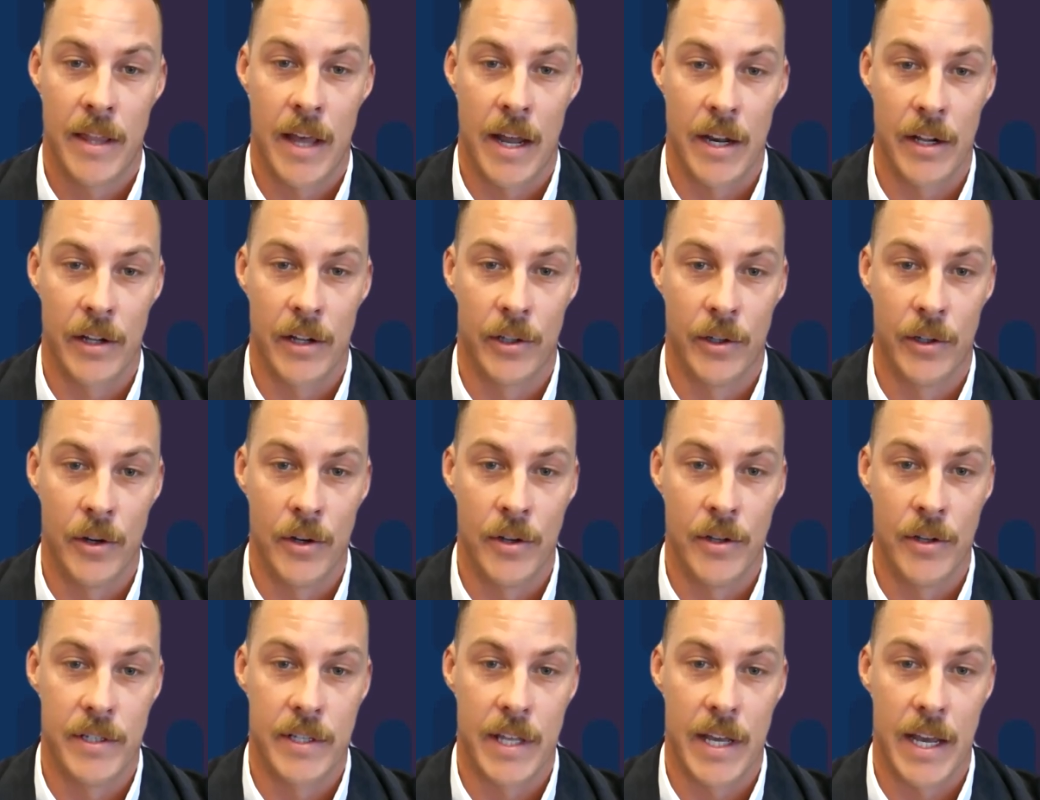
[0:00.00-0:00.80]

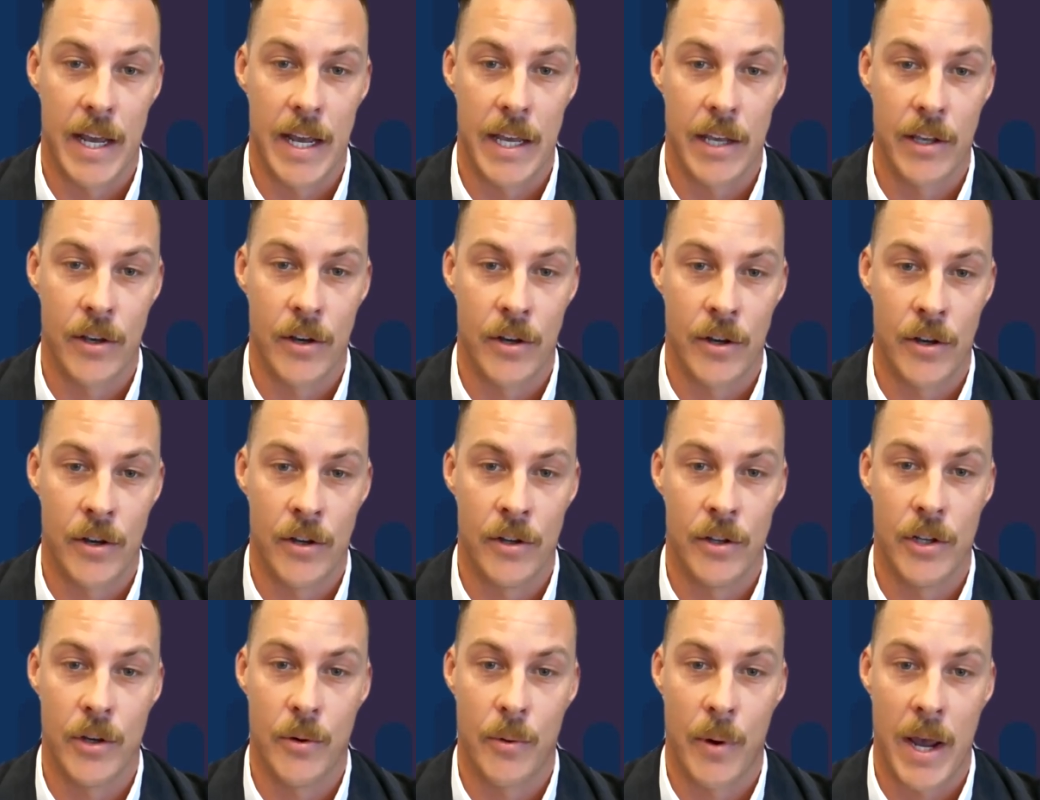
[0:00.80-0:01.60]
includes the EU,
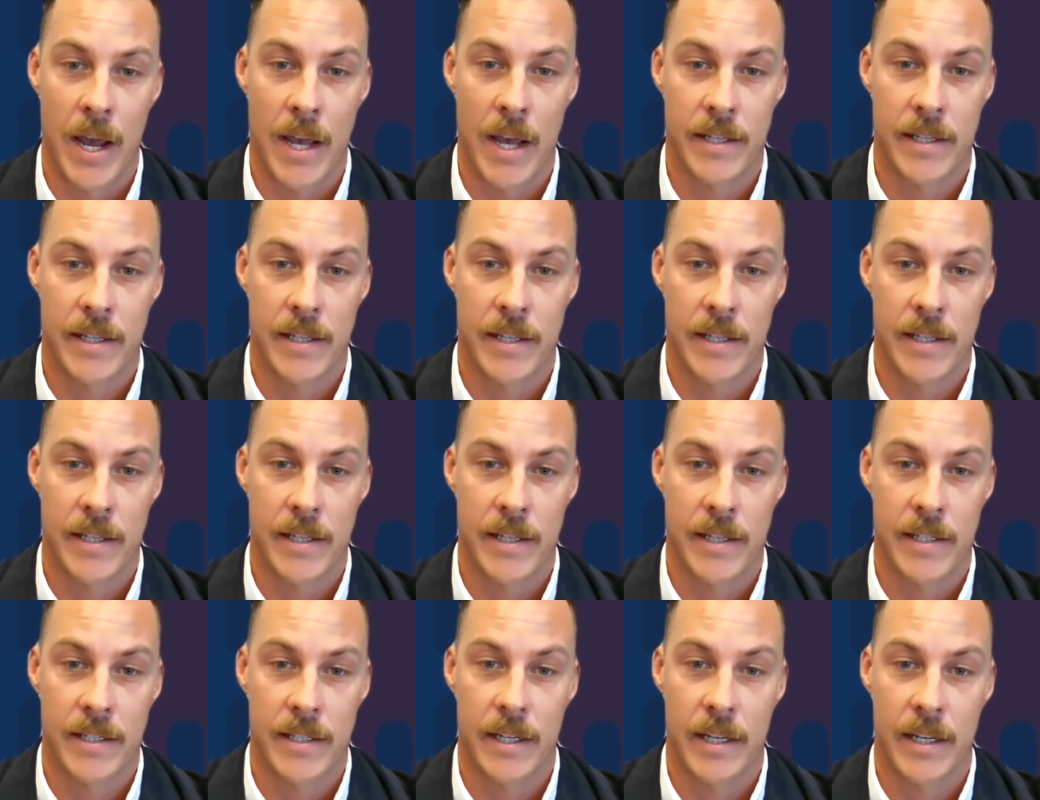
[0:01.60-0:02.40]

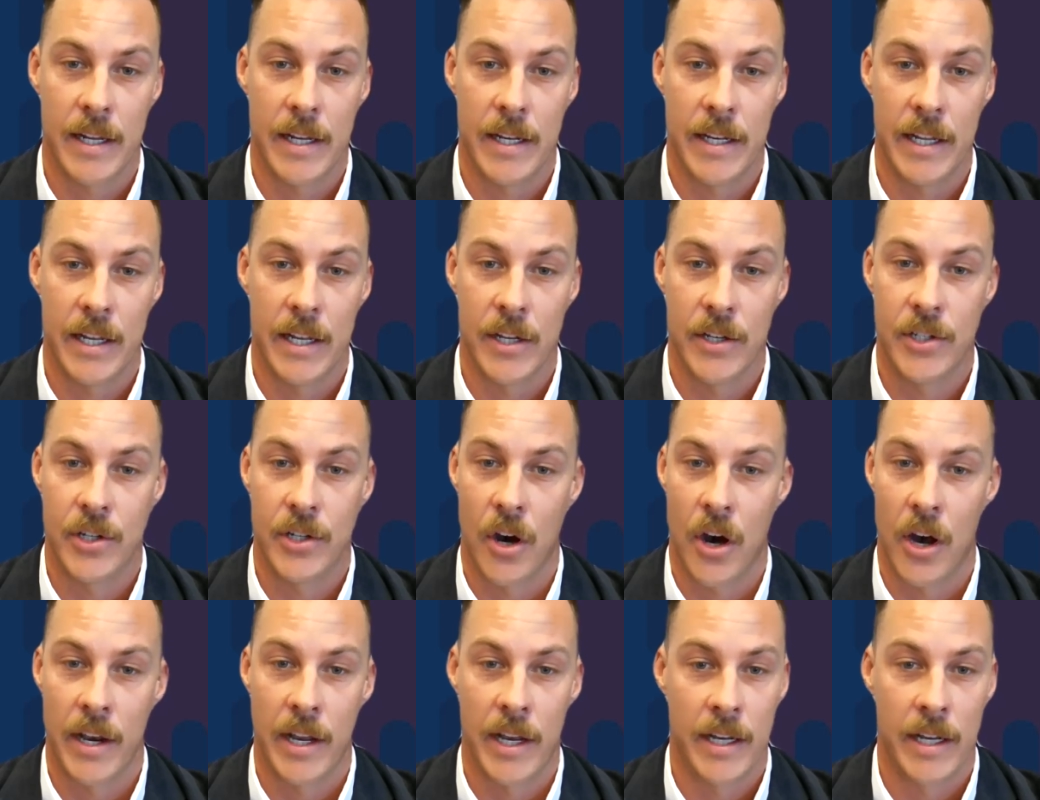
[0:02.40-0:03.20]
US, India,
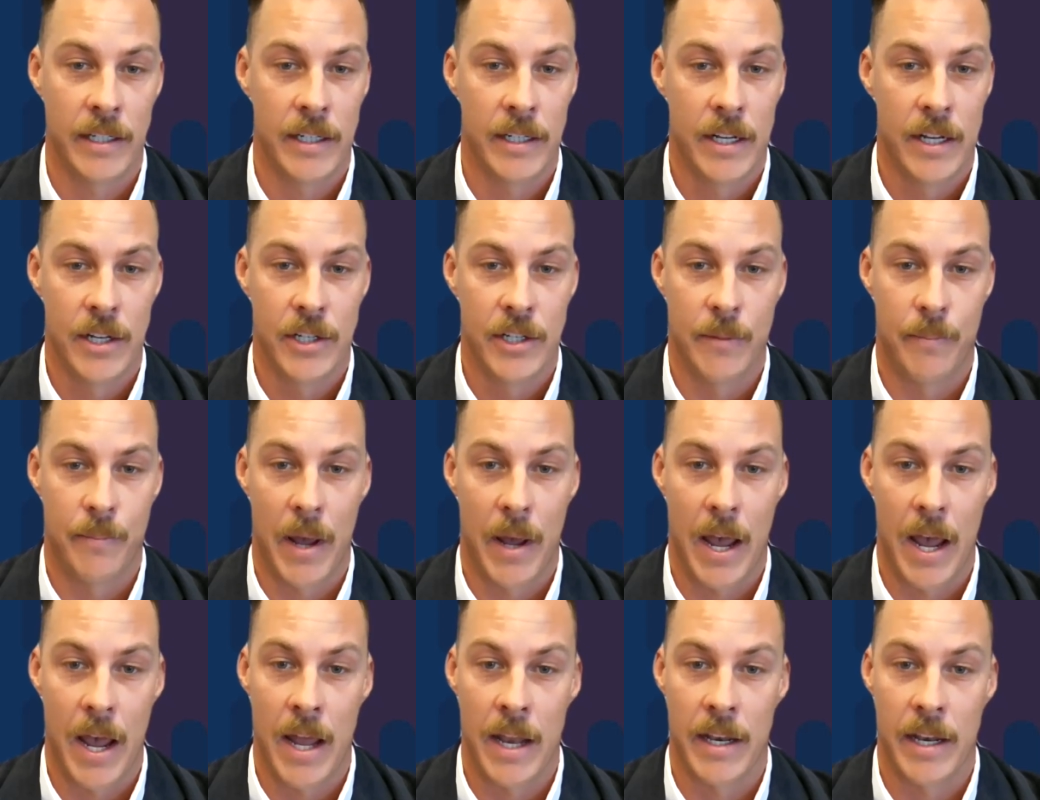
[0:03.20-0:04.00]
China,
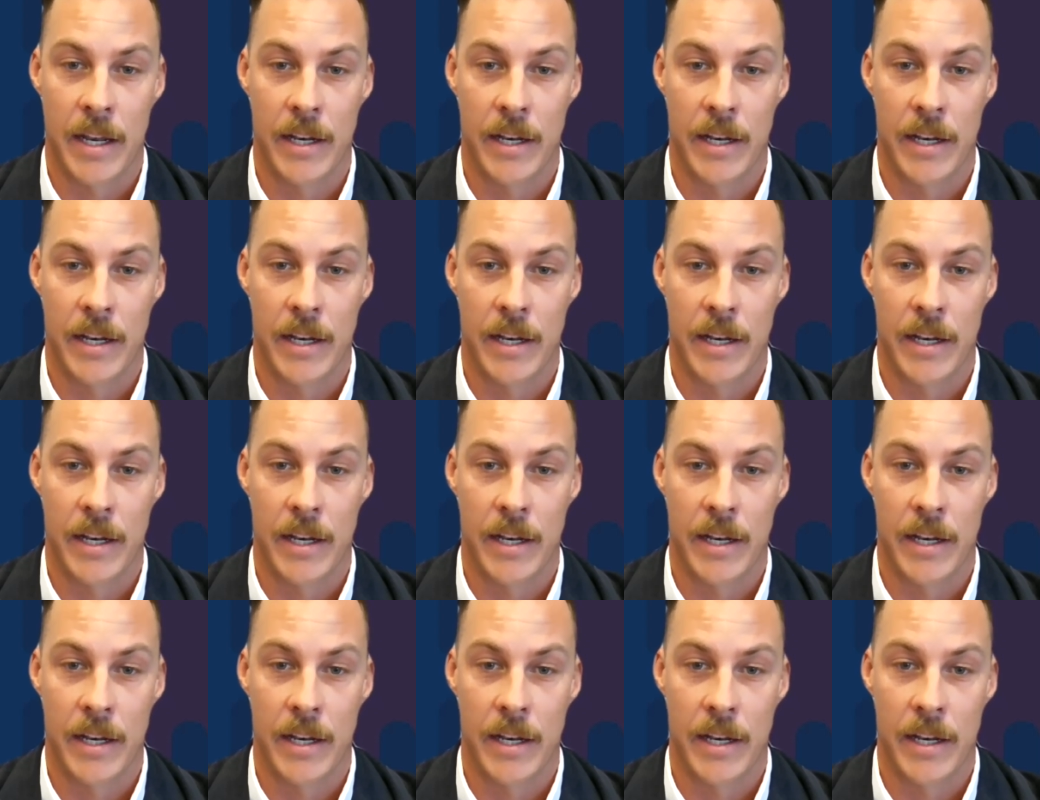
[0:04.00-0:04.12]
Japan and